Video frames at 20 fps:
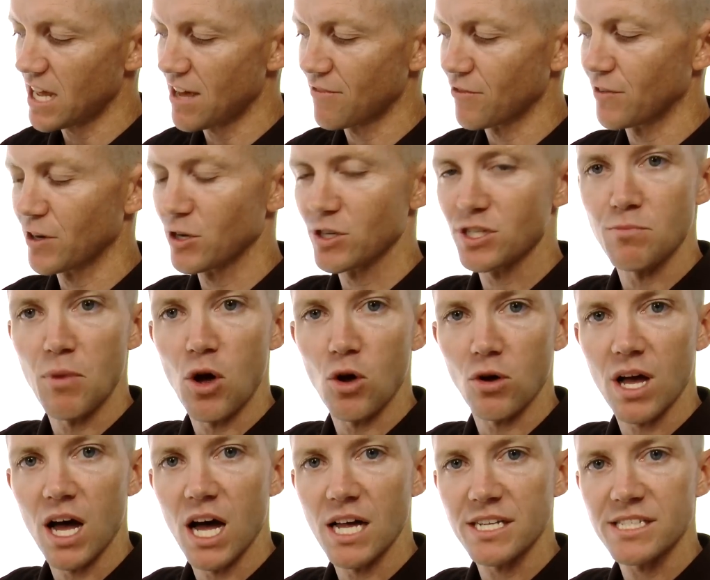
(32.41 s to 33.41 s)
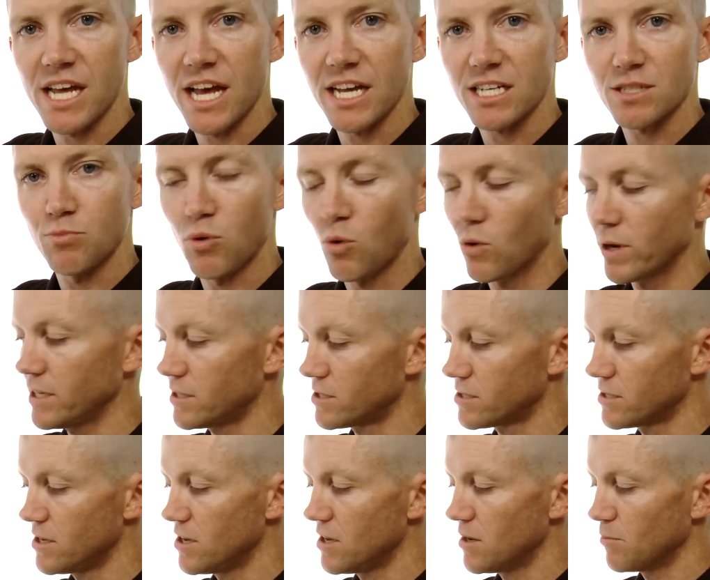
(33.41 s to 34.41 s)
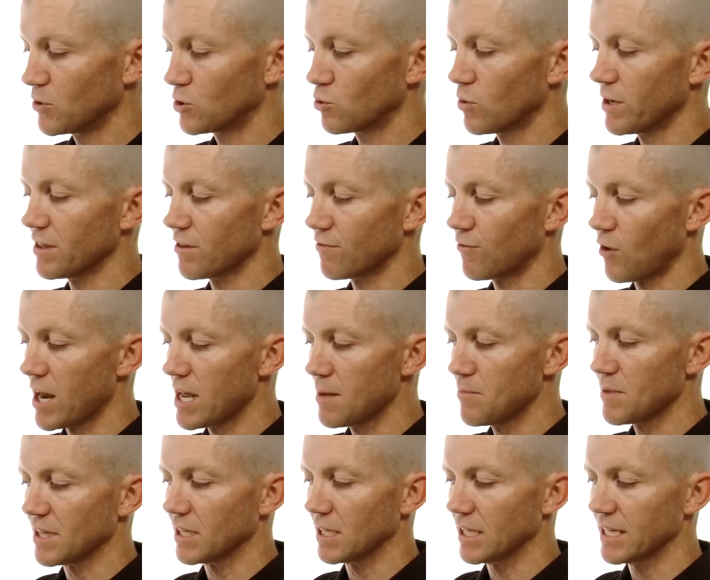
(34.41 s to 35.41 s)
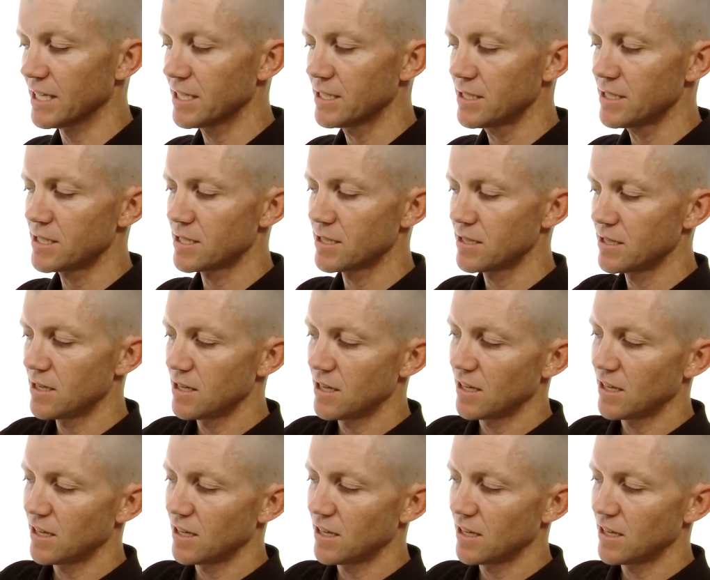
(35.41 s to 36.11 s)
to have a very small contact point between the frame and the lens.